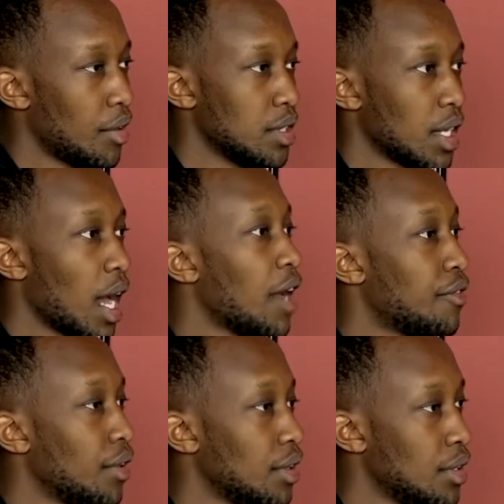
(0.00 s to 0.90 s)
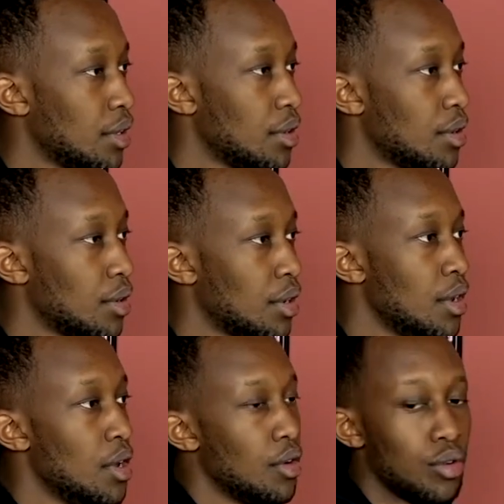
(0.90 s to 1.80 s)
have the confidence like I felt, you know,
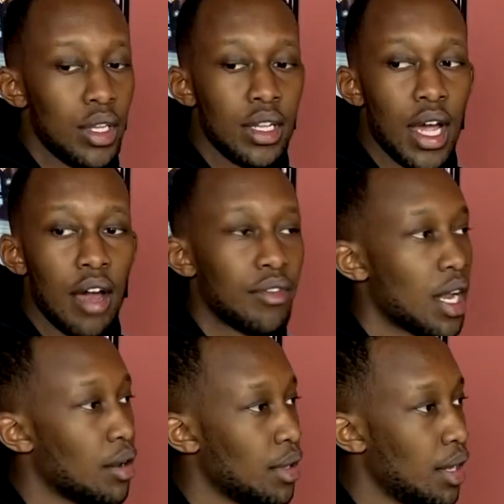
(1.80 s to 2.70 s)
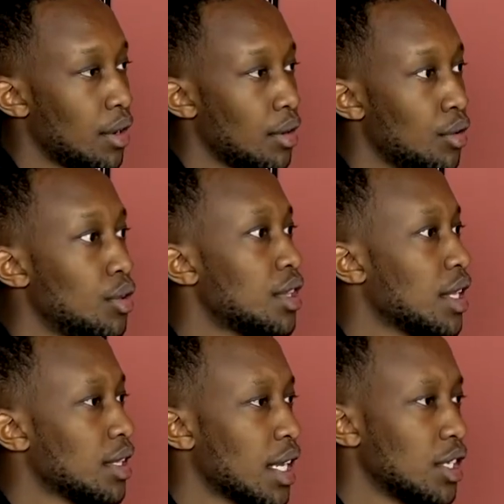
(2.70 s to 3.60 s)
or who didn't have an outlet or
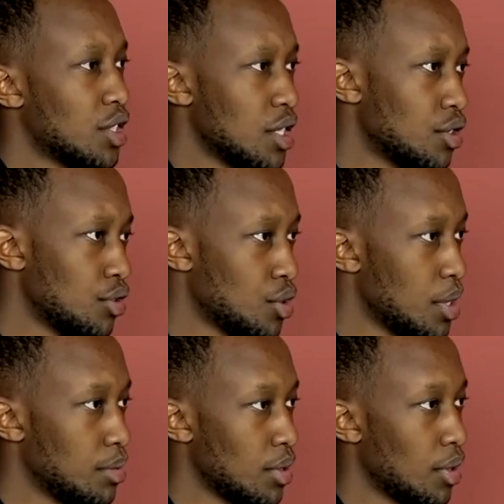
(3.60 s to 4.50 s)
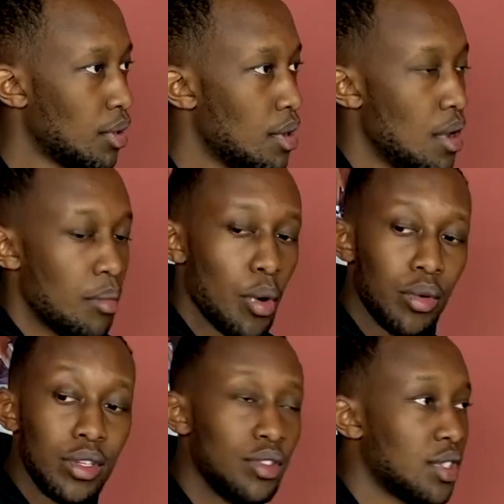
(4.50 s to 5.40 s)
who didn't think they could chase their dreams, you know.
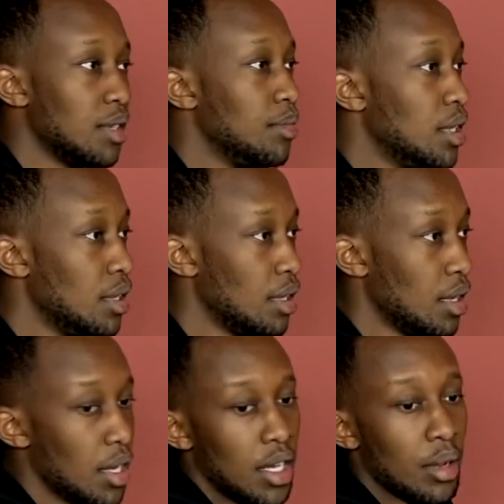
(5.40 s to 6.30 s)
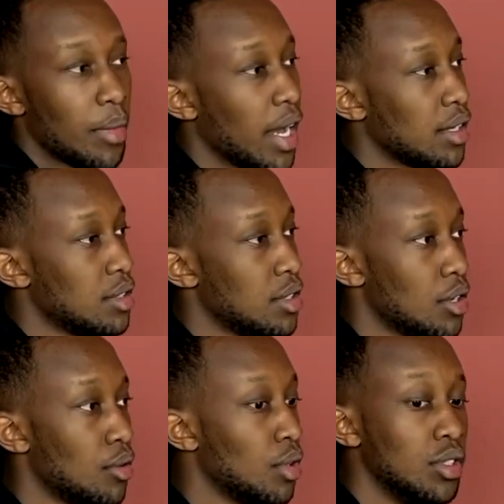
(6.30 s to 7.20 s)
But when you see me in a
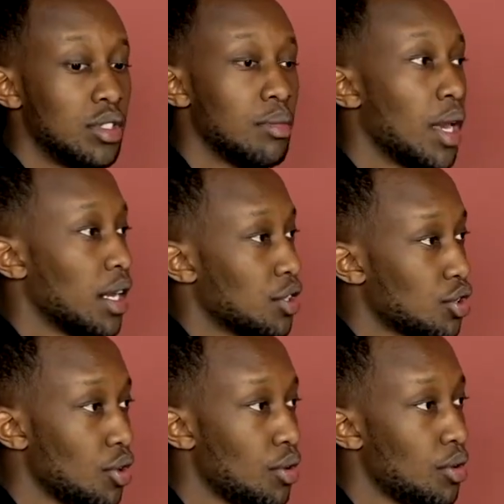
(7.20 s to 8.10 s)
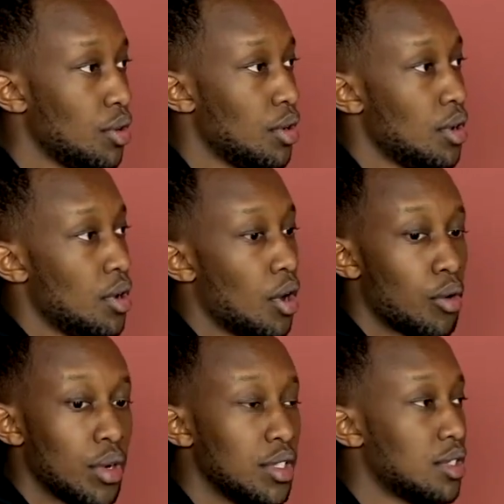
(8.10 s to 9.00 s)
magazine or when you see me at a show
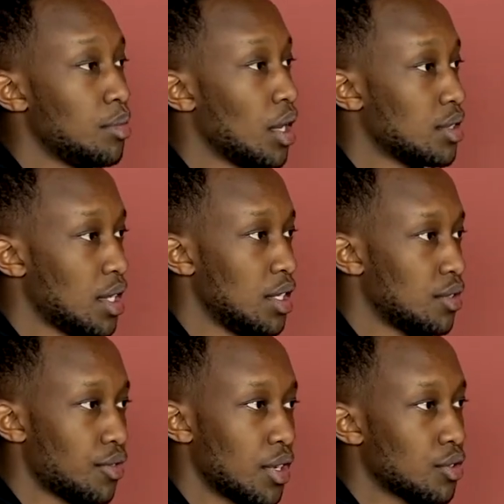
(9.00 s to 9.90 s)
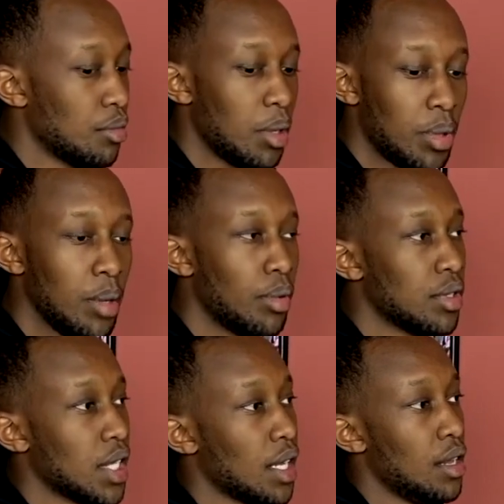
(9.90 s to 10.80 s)
or when you see me on stage in front of so many
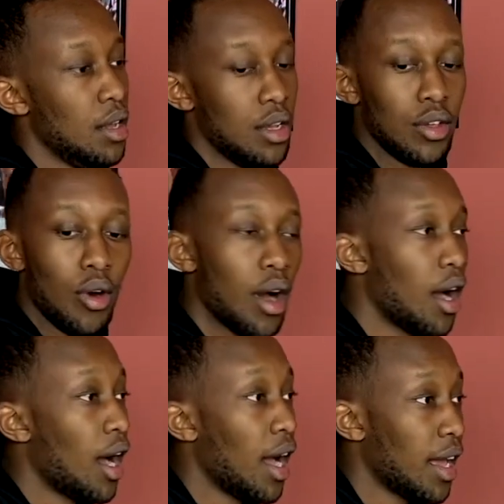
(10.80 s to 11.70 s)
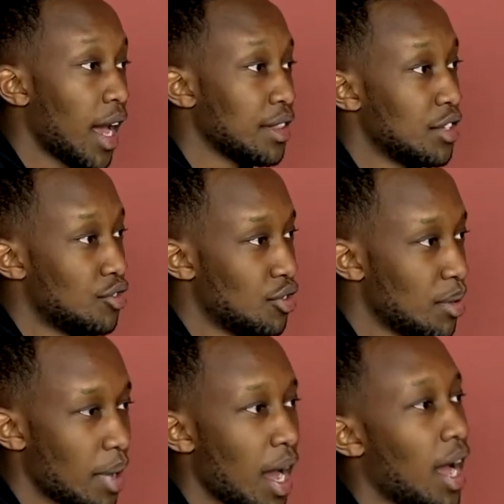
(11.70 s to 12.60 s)
people, it's like, yo, I had the
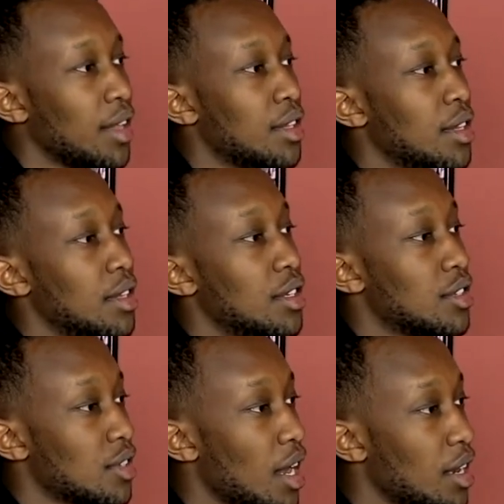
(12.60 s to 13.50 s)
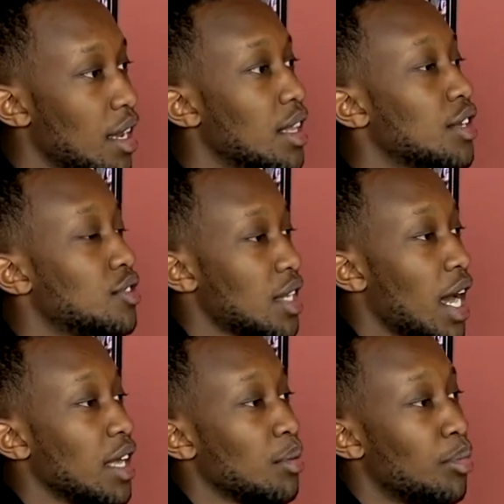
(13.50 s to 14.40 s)
dream, I had the desire, and like
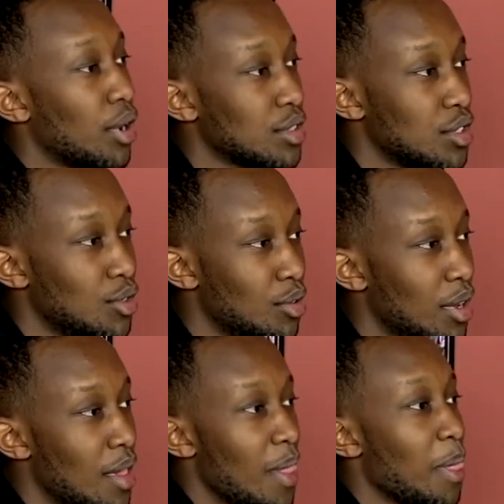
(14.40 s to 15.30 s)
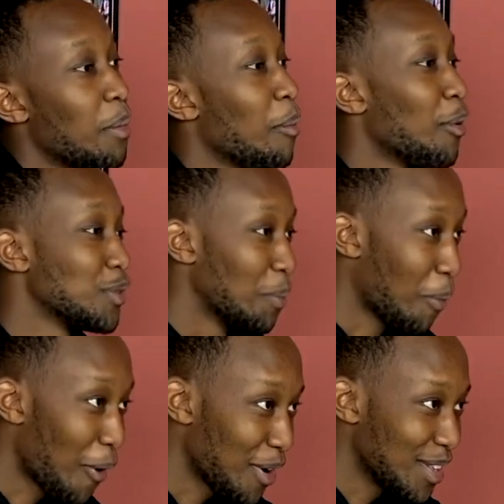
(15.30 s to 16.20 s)
you said, I had the balls to do it. But
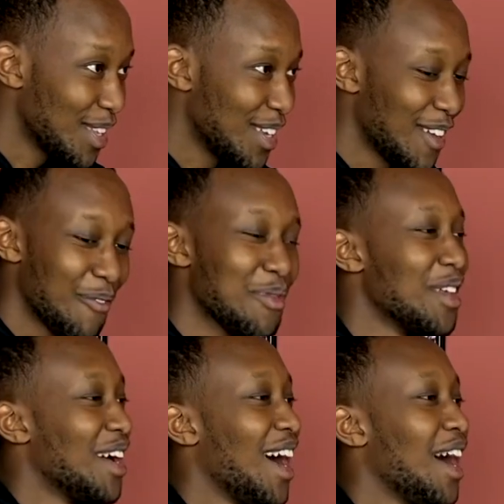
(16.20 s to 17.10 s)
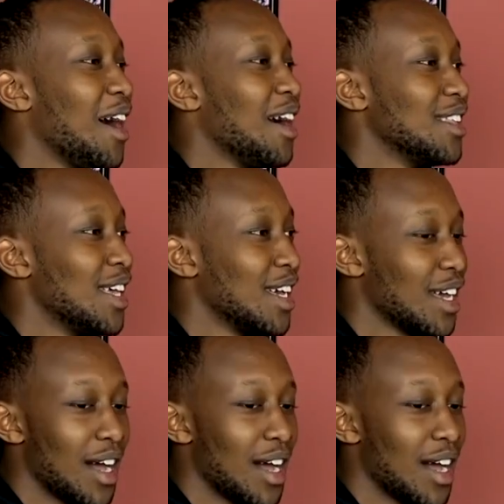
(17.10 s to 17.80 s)
most importantly, I'm